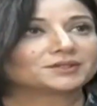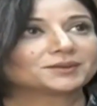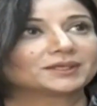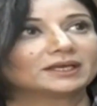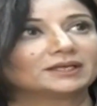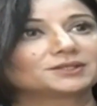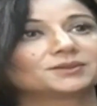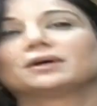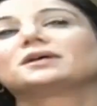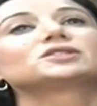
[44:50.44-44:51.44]
Okay, so I'd like
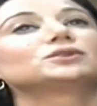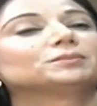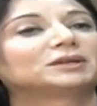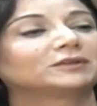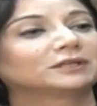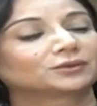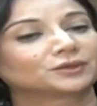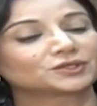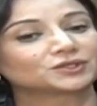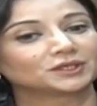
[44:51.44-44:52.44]
to ask you, my final
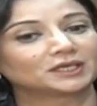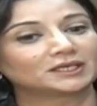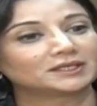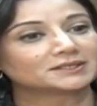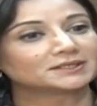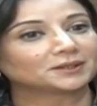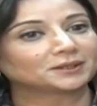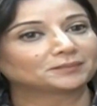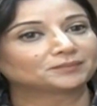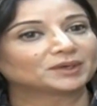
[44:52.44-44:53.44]
question is,
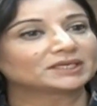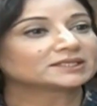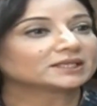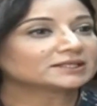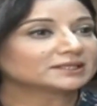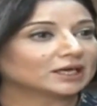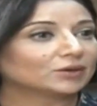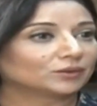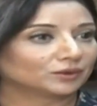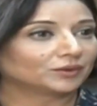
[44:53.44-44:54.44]
Pakistan's
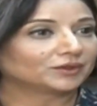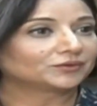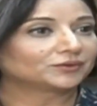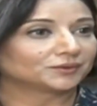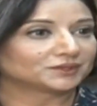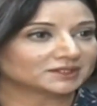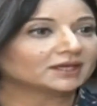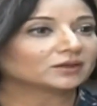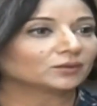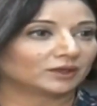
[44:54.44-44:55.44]
now going through the
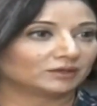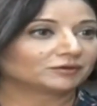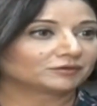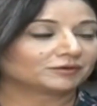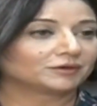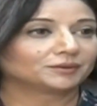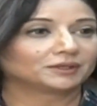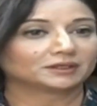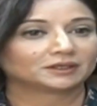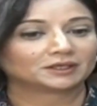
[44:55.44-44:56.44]
second wave of
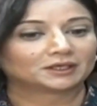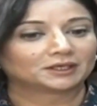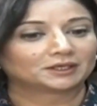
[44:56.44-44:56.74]
corona.